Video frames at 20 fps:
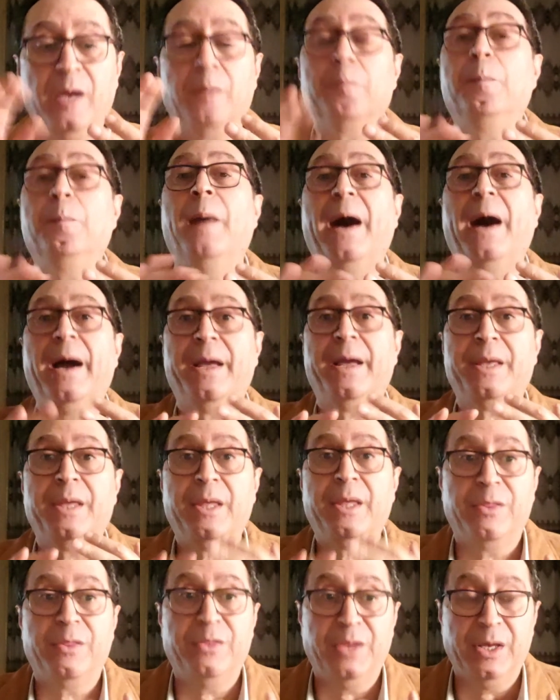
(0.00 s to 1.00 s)
by
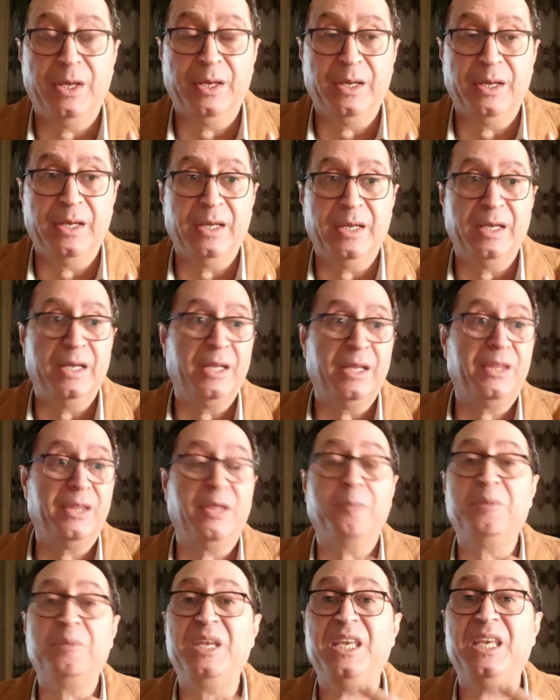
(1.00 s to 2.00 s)

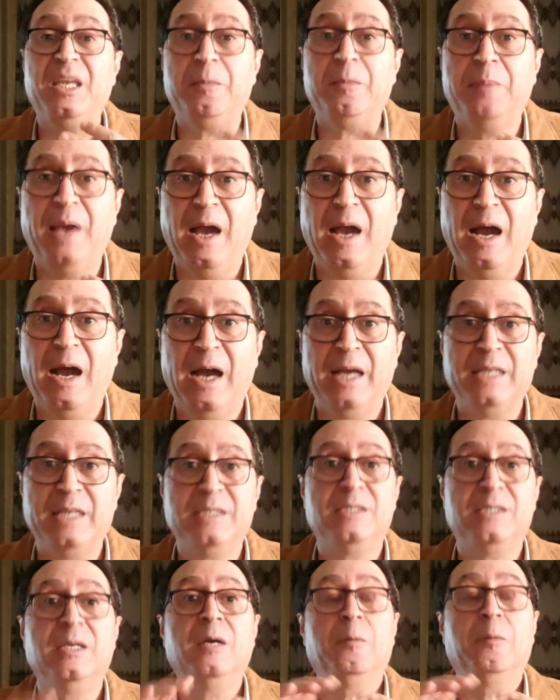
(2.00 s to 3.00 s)
the meaning
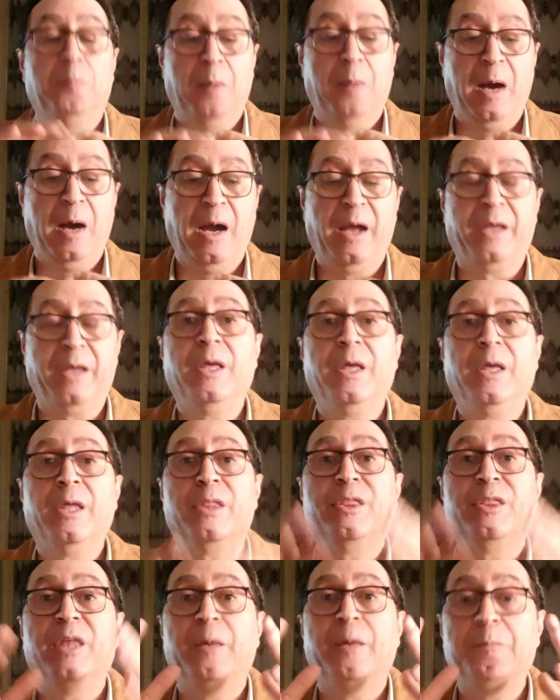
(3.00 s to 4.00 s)
behind, by
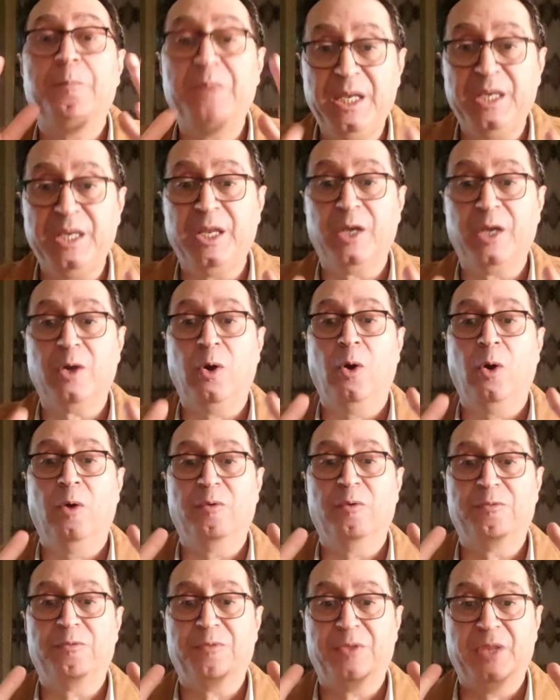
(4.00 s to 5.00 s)
the meaning
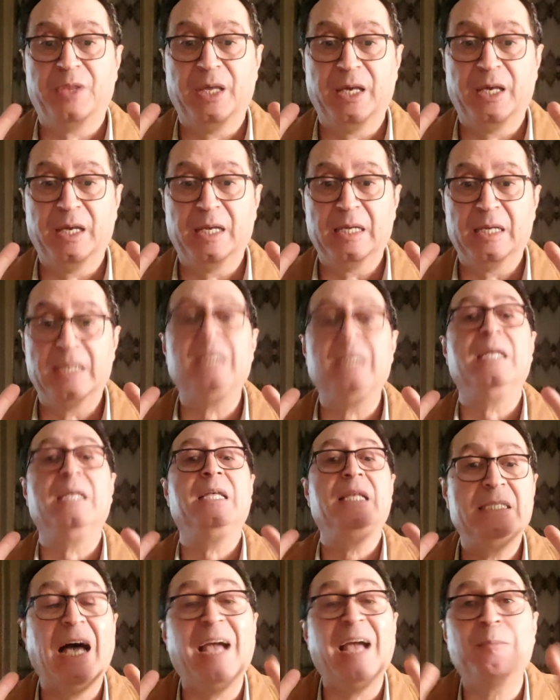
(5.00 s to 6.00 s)
of the
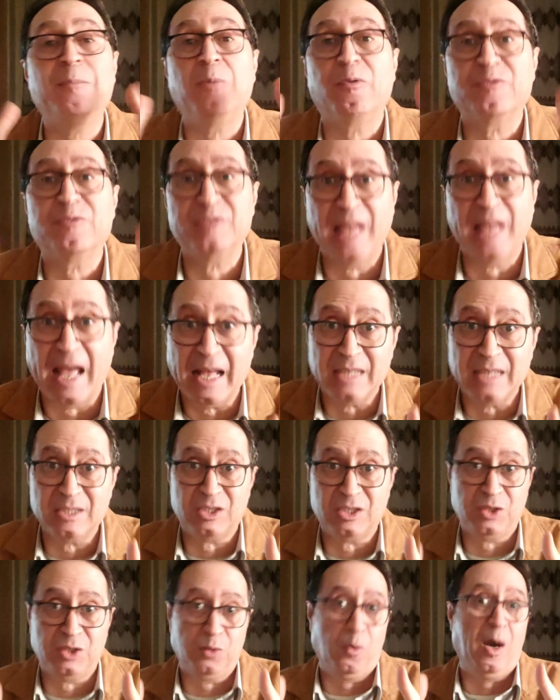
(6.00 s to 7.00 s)
type of
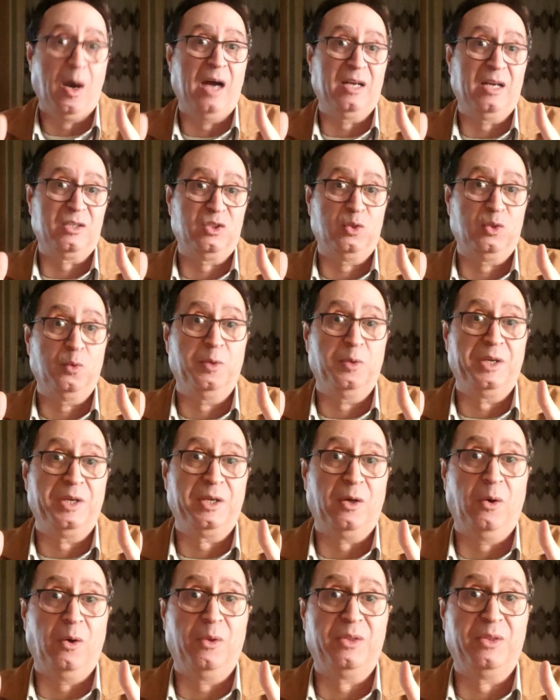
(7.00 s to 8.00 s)
dance you are doing
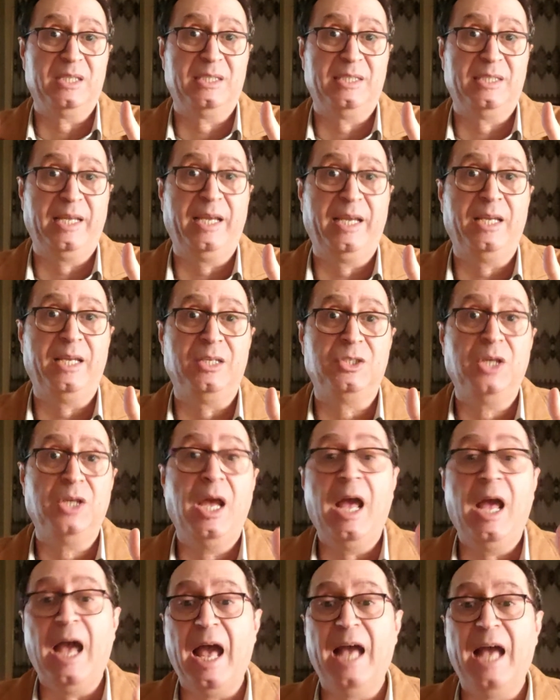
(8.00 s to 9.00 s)
on the stage,
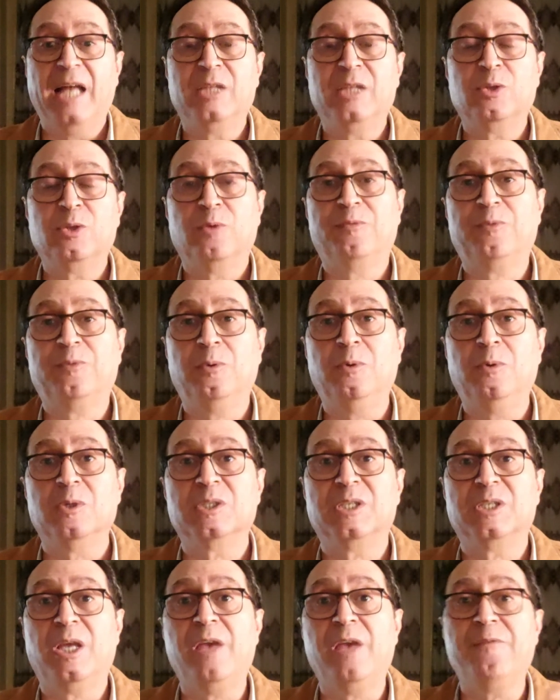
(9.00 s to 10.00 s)
and of
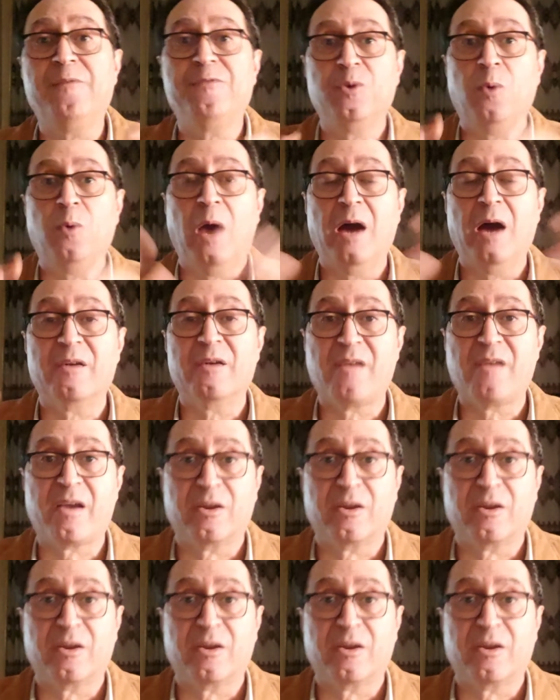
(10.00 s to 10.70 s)
course, if you are a